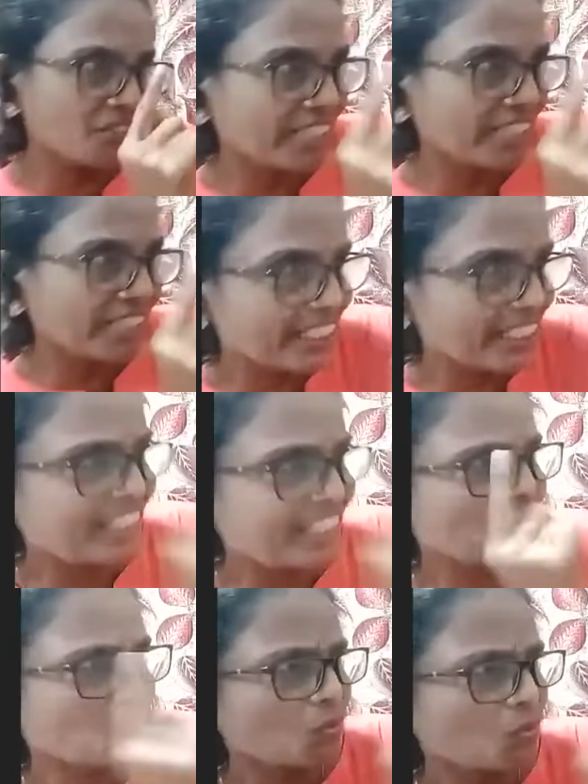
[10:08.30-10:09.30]
we can see,
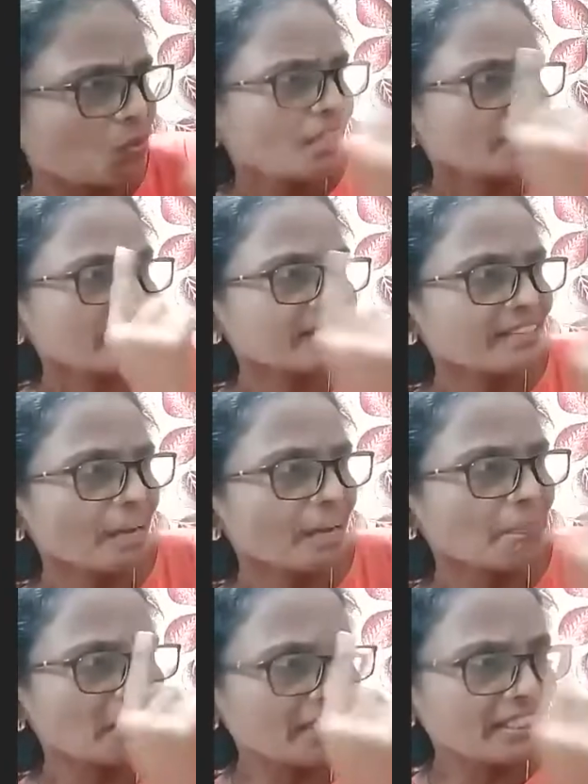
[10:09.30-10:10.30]
no, that
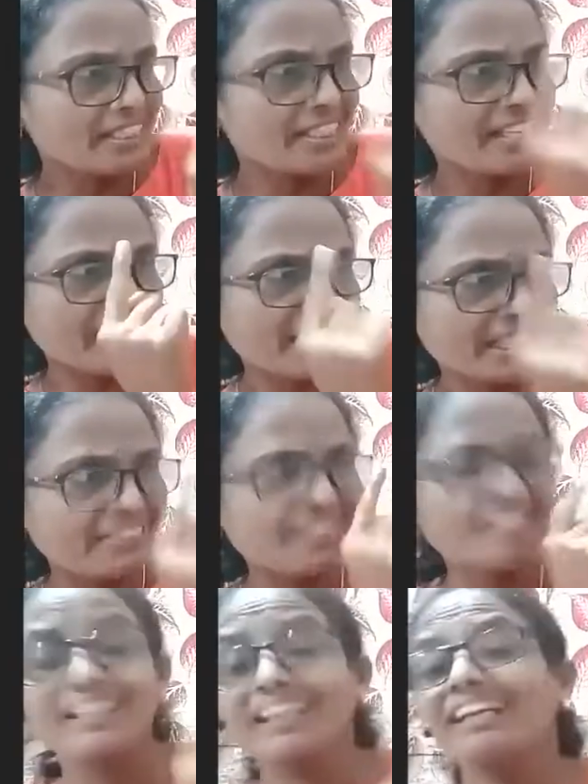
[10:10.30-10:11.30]
something is there in the
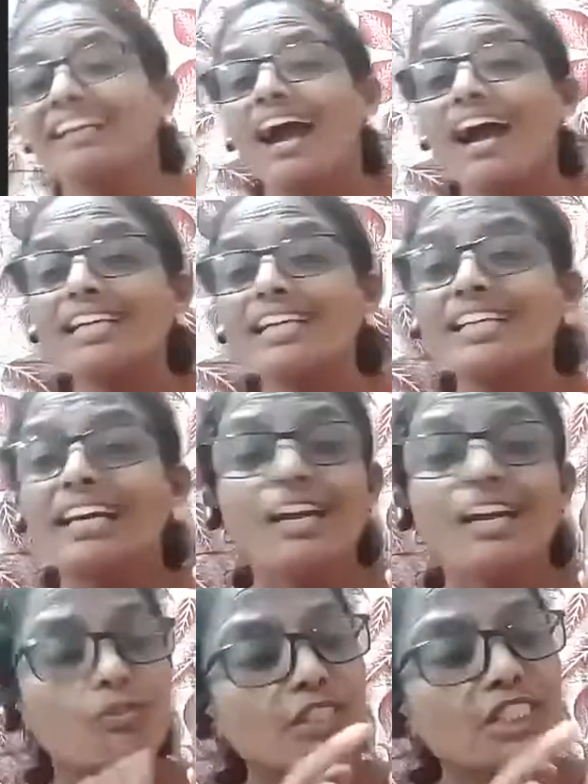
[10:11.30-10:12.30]
glass
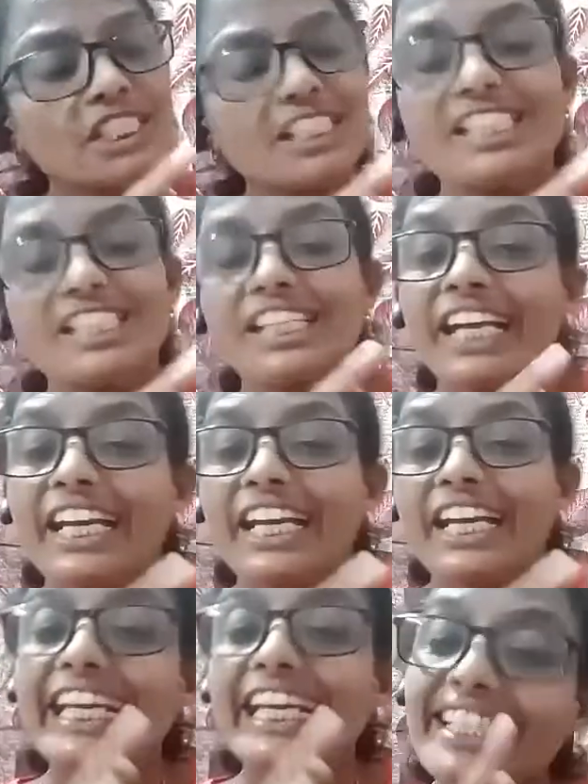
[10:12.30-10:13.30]
which is red
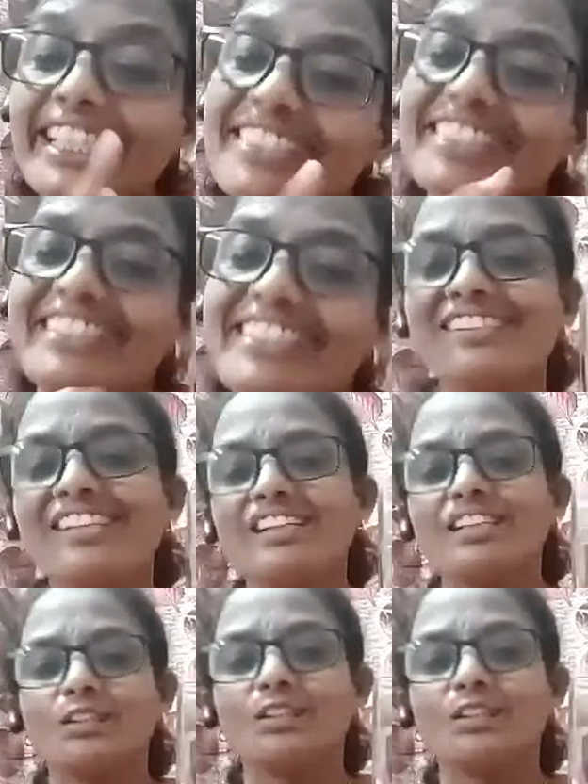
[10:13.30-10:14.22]
in color.